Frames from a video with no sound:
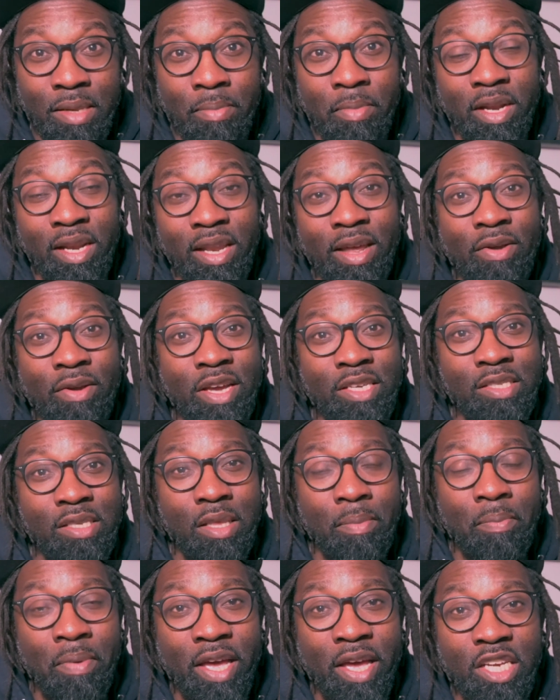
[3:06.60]
middle areas of
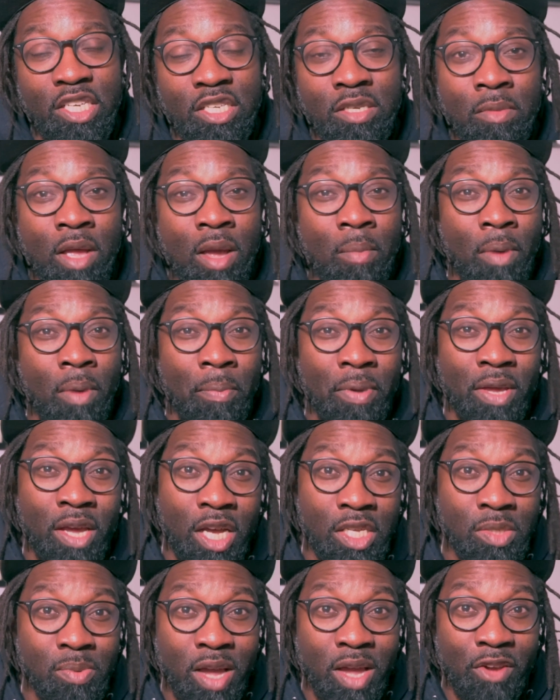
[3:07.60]
the pitch, but
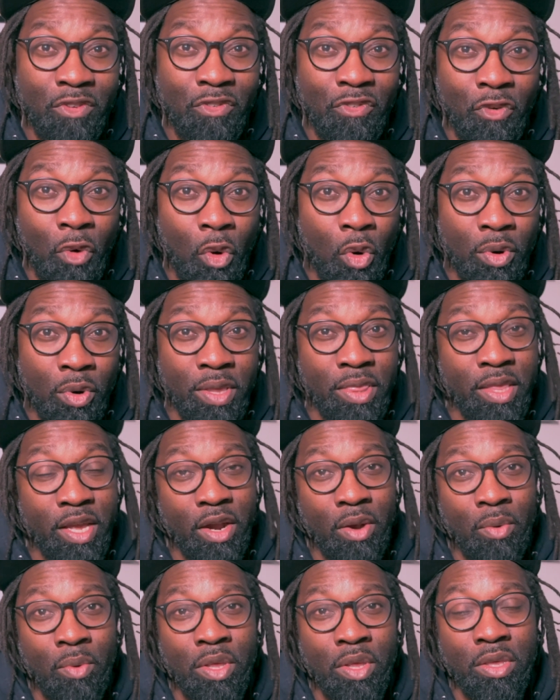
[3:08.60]
because we had four in
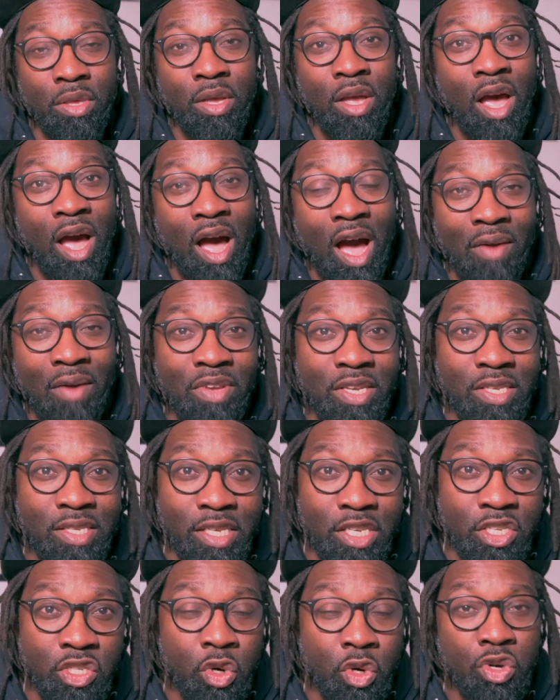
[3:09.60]
there with
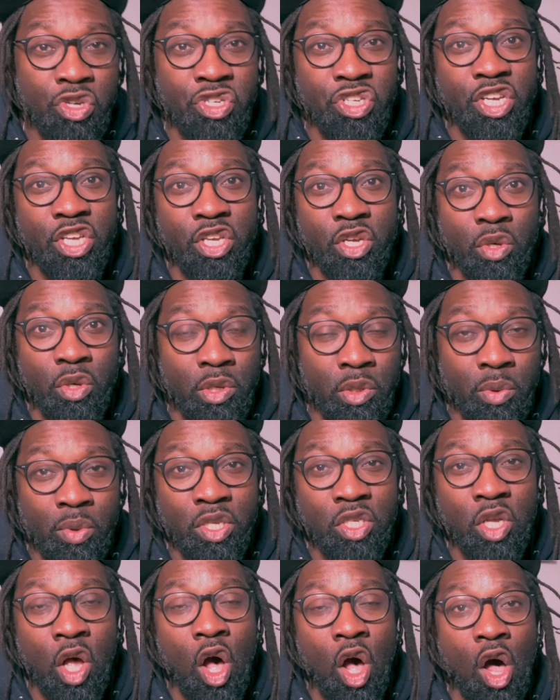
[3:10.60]
obviously Jorginho,
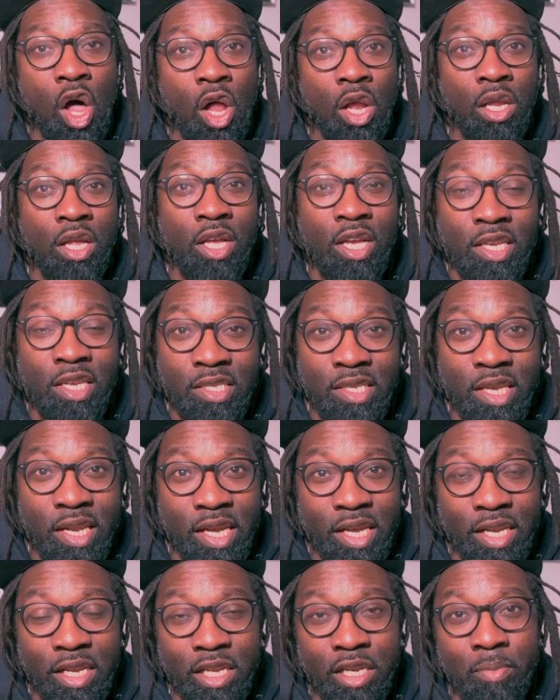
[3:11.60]
Lewis Hall
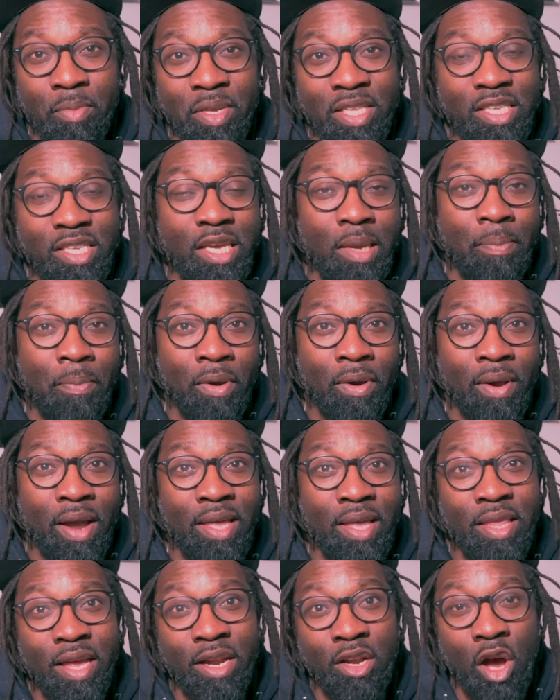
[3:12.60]
sitting a little bit deeper,
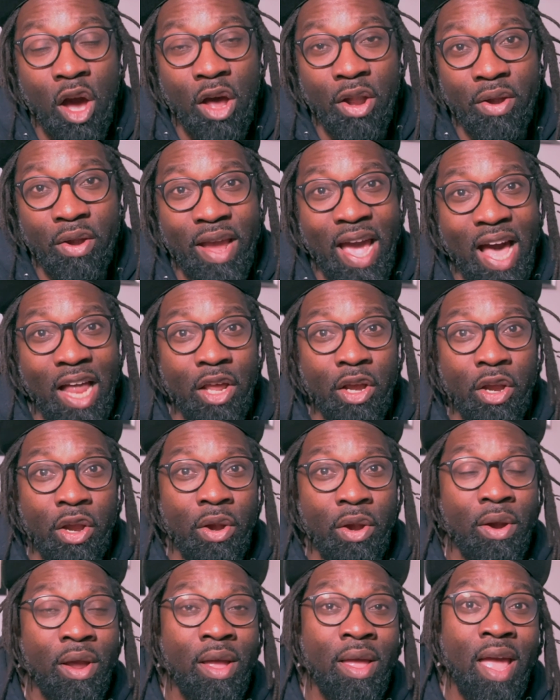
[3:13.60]
and then Conor
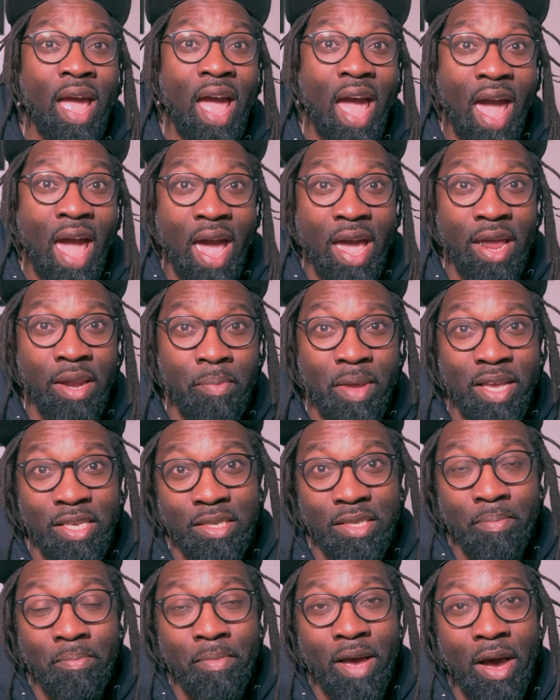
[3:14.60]
Gallagher and
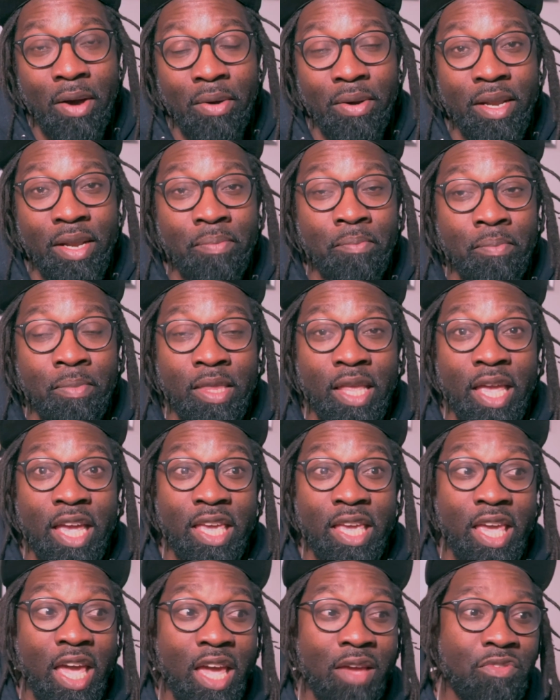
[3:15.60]
Mason Mount,
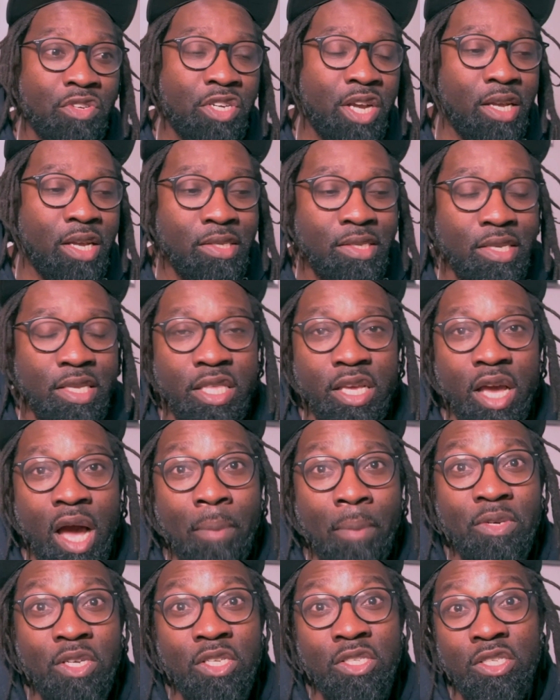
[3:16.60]
it gave Chelsea the
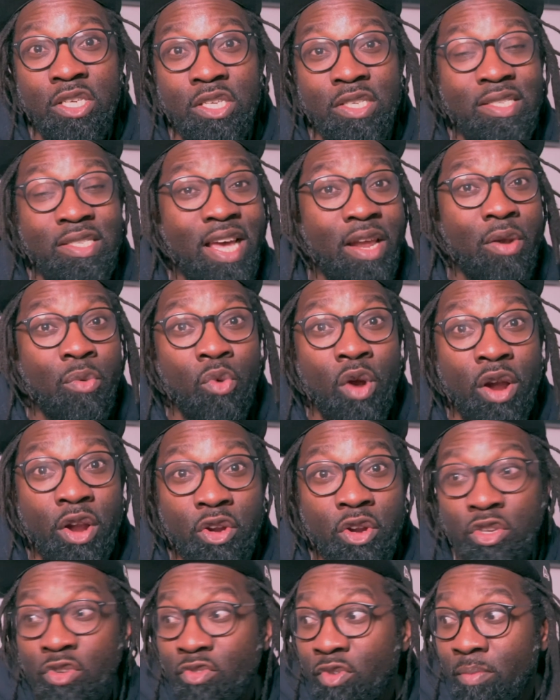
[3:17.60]
options to send
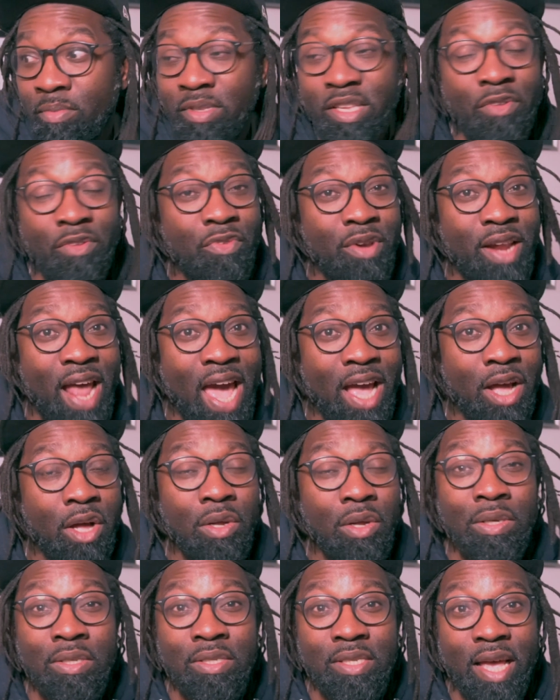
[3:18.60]
runners from different
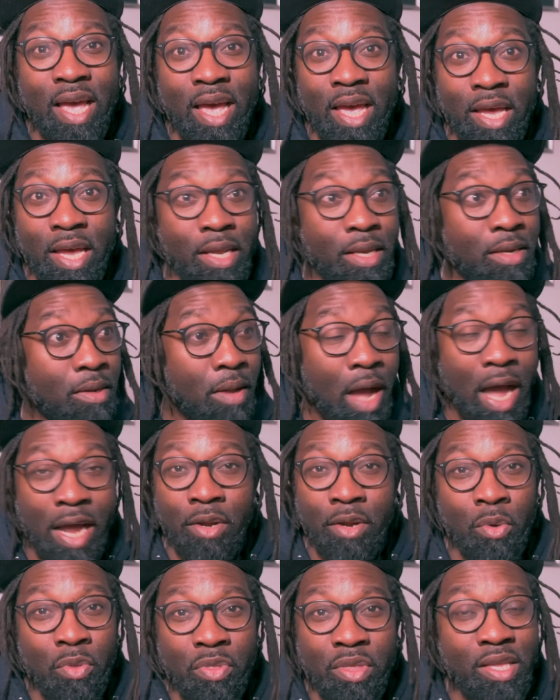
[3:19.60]
angles, and I
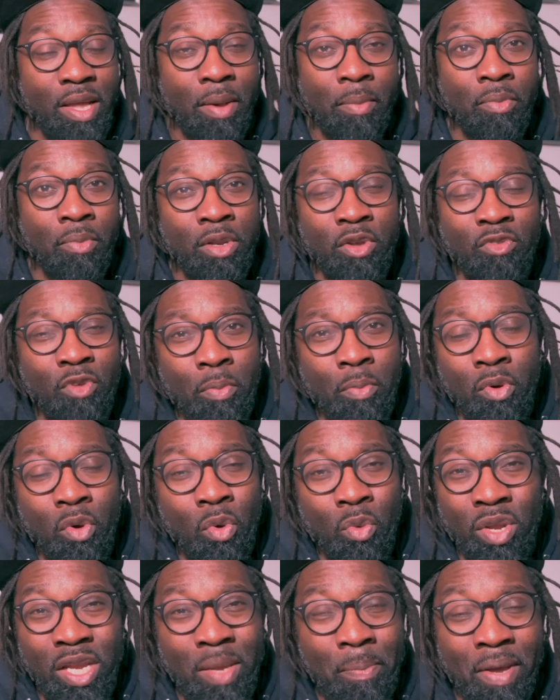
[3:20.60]
don't think that Liverpool
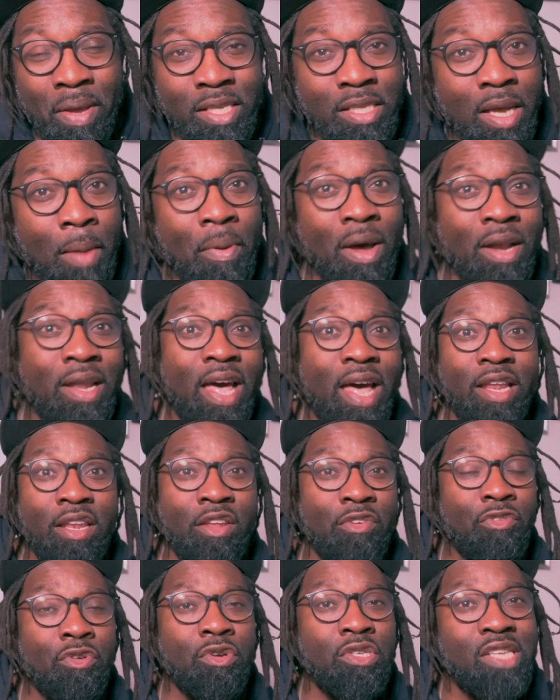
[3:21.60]
really picked up on that in the
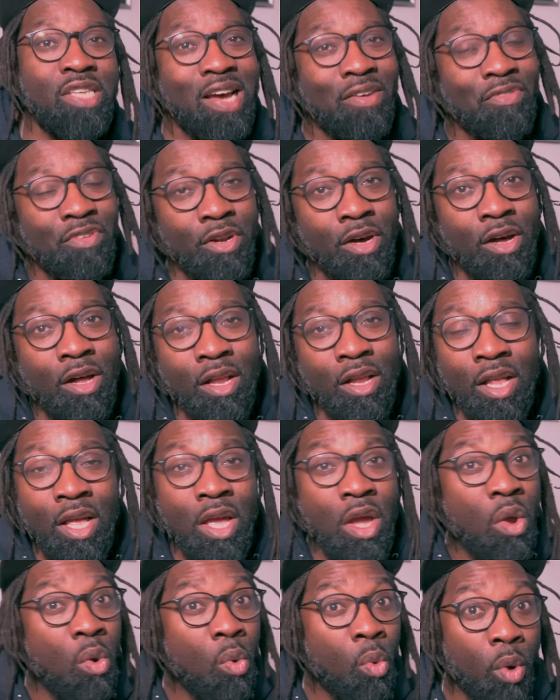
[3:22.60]
first half at all,
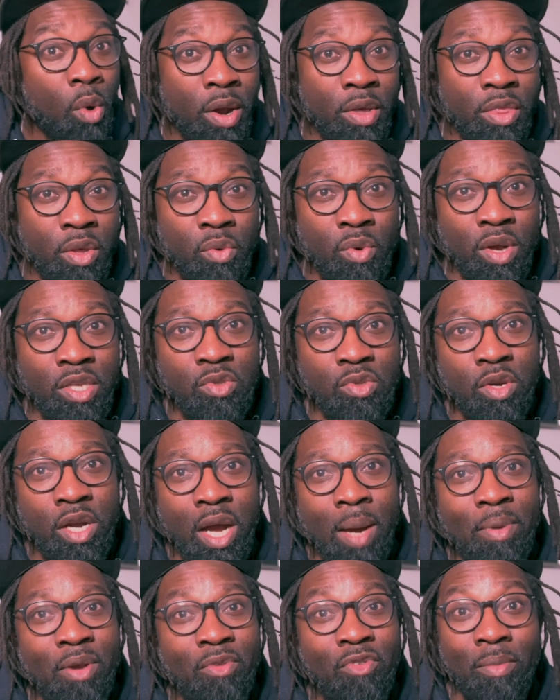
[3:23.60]
where the runs were
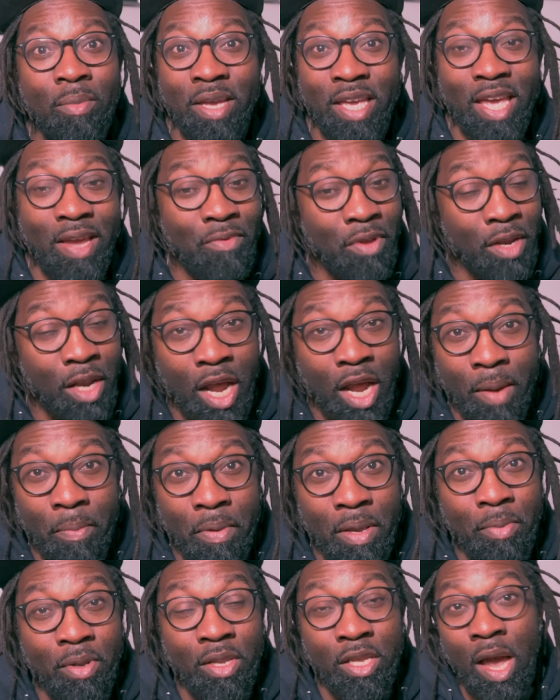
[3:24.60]
coming from. It gave a lot of
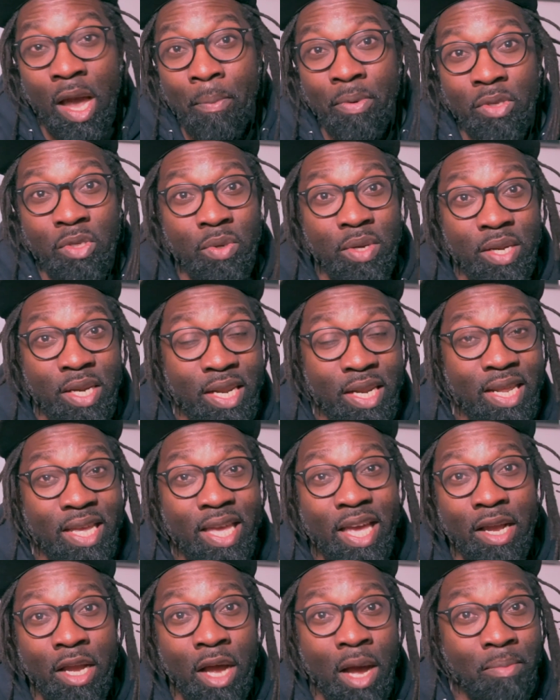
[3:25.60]
people the opportunity
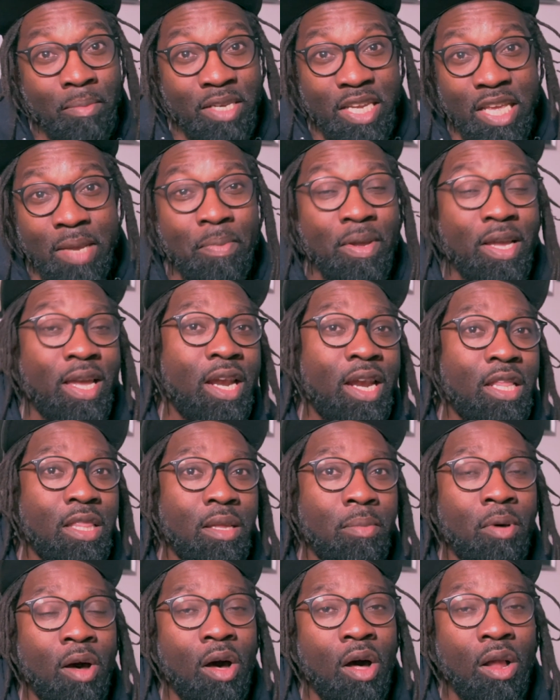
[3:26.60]
to come deep and get on the
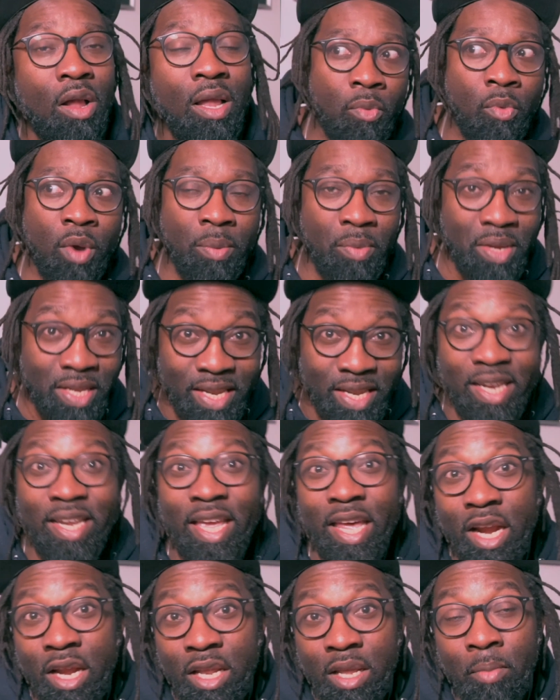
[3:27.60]
ball. When we did
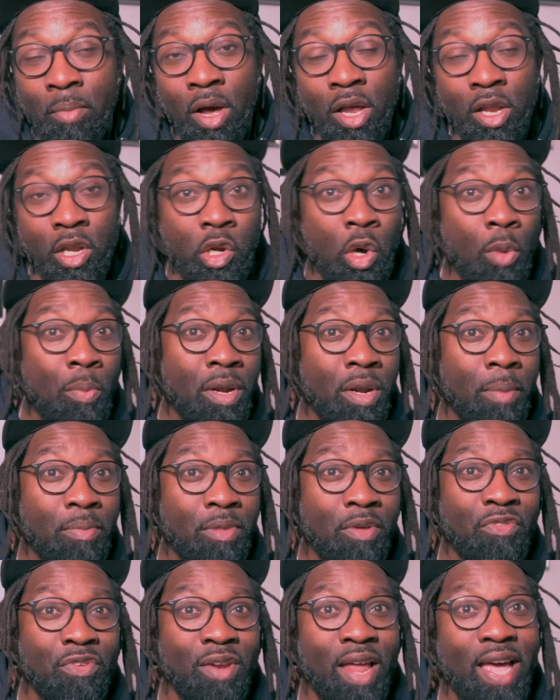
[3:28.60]
get on the ball, it opened up the
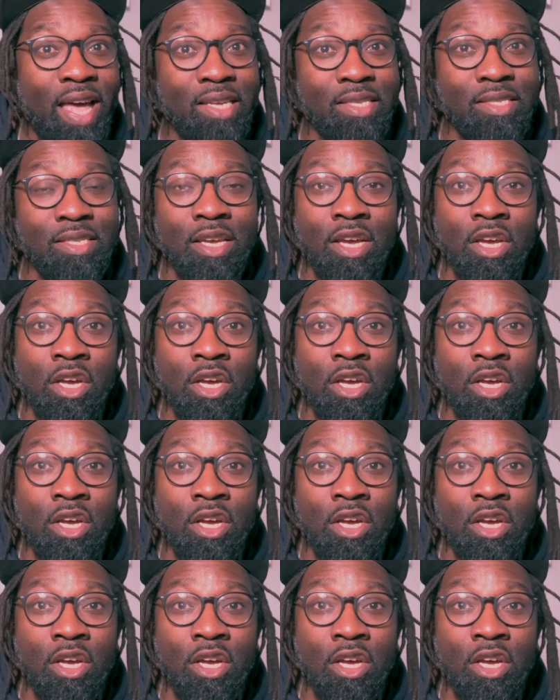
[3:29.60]
flanks